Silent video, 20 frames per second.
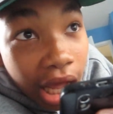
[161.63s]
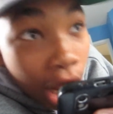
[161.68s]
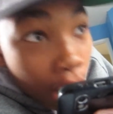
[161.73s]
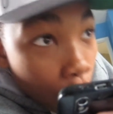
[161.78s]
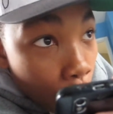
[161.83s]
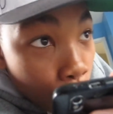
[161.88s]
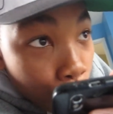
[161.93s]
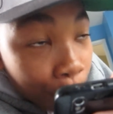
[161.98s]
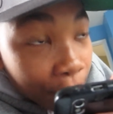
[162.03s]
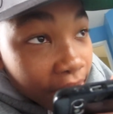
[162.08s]
I
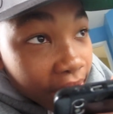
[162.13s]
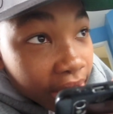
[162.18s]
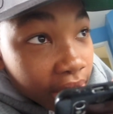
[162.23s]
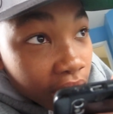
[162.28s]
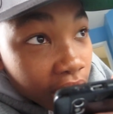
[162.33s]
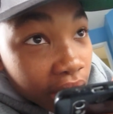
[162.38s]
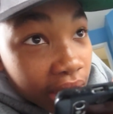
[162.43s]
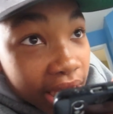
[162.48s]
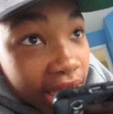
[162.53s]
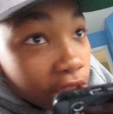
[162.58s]
open it,
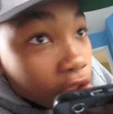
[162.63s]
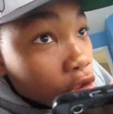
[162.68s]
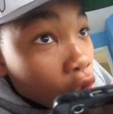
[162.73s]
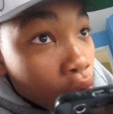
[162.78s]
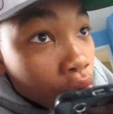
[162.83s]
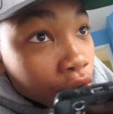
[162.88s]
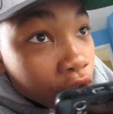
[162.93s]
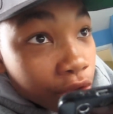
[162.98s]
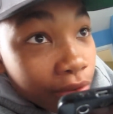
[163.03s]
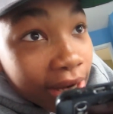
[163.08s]
it's
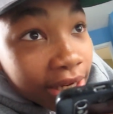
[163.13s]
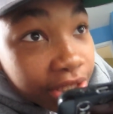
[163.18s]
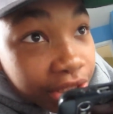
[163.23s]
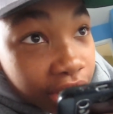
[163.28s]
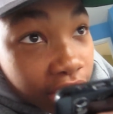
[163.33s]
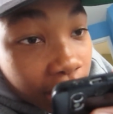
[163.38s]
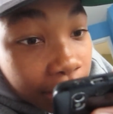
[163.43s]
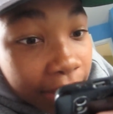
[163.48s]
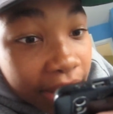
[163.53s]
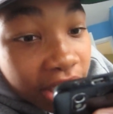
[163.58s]
all
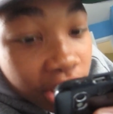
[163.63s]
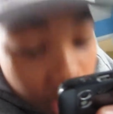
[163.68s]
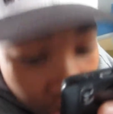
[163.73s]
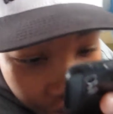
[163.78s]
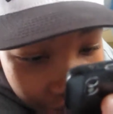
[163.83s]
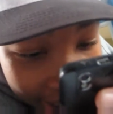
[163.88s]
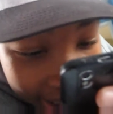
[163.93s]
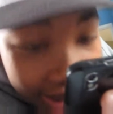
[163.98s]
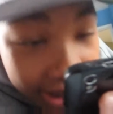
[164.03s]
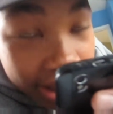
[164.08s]
scratched up and it's
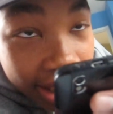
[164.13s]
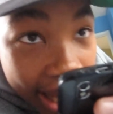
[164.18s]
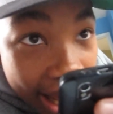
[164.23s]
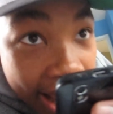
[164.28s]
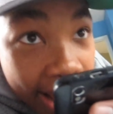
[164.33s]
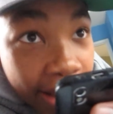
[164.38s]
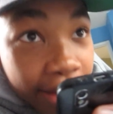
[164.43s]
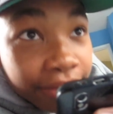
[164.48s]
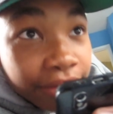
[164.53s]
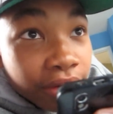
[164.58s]
cracked in
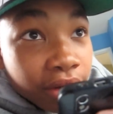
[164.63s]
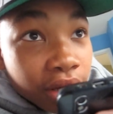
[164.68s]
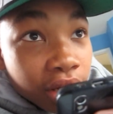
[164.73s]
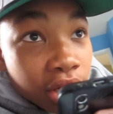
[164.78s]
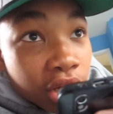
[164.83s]
half.